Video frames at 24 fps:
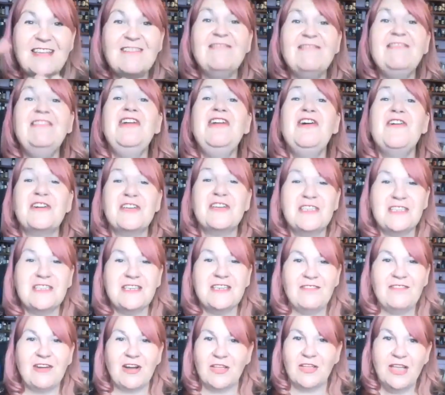They've looked and
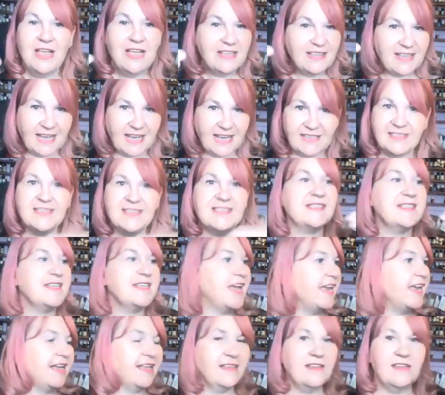they've gone, that's a
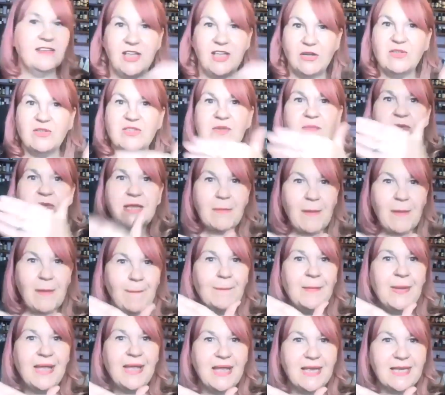snake knows something about
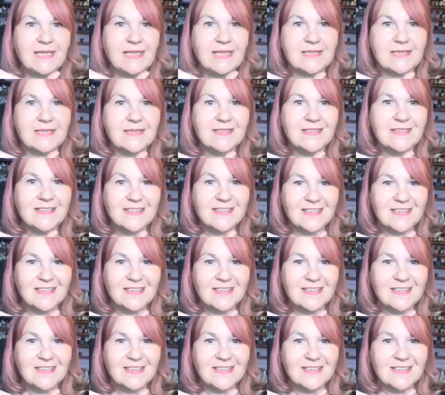bees.